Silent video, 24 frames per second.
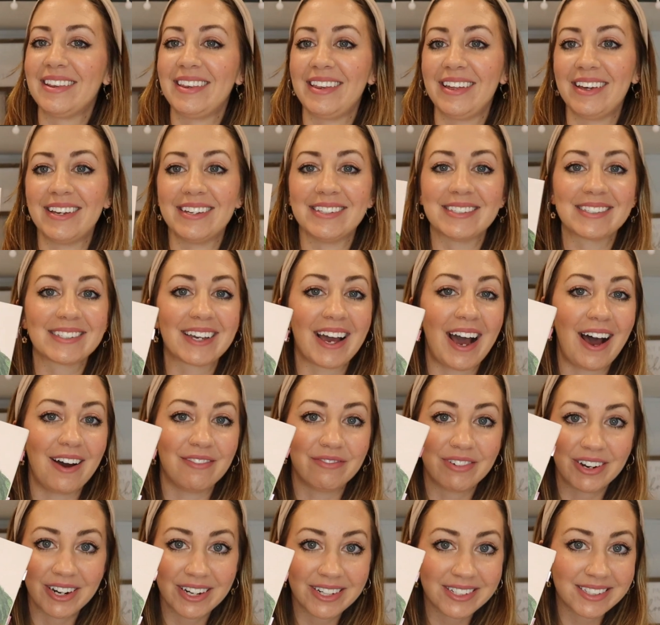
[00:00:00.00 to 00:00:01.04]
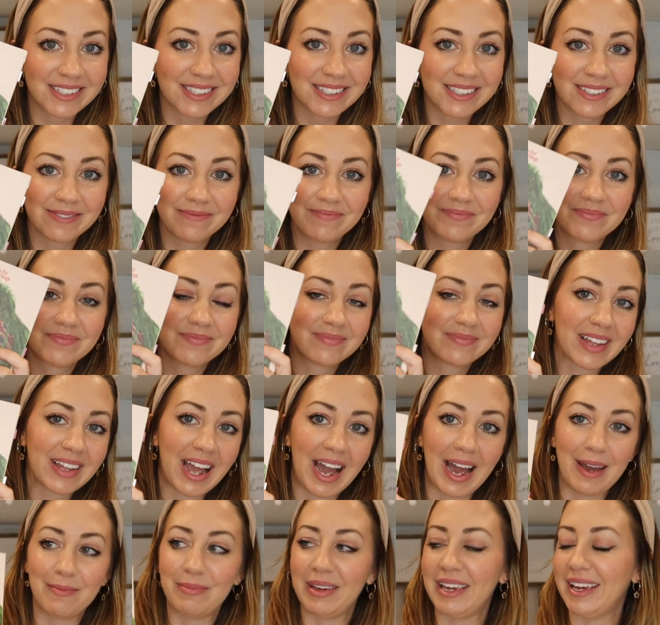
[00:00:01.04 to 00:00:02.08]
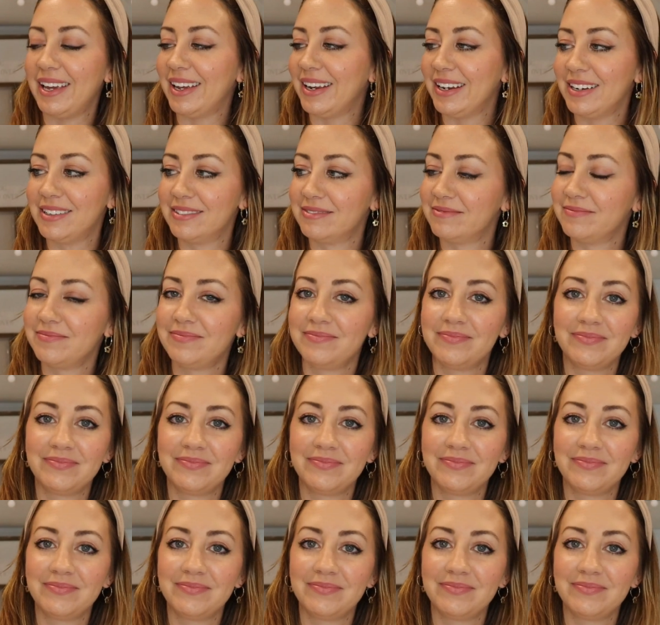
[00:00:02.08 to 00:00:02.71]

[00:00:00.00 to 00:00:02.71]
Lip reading: These covers, I mean,